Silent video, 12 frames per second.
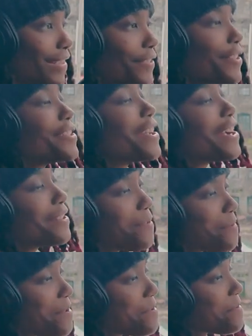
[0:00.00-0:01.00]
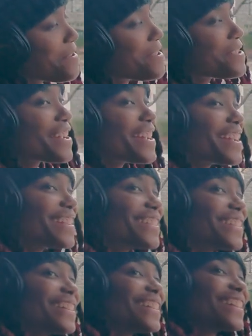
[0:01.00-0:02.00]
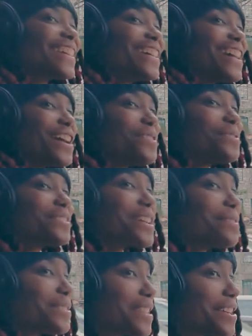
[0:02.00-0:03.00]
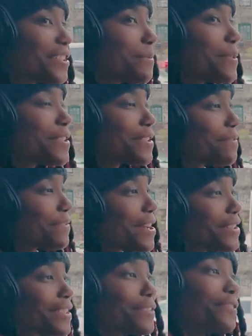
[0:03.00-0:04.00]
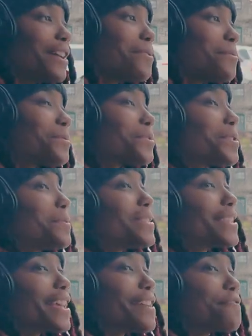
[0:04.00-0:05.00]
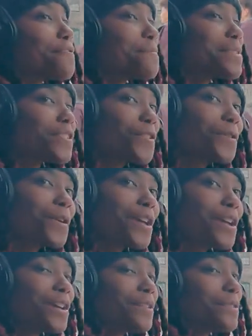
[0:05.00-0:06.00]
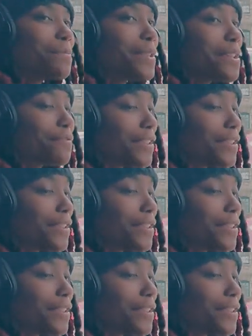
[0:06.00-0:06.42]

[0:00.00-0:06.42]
I remember. Yeah. Okay. How was that experience at Flowers? The Flowers was always for me, we played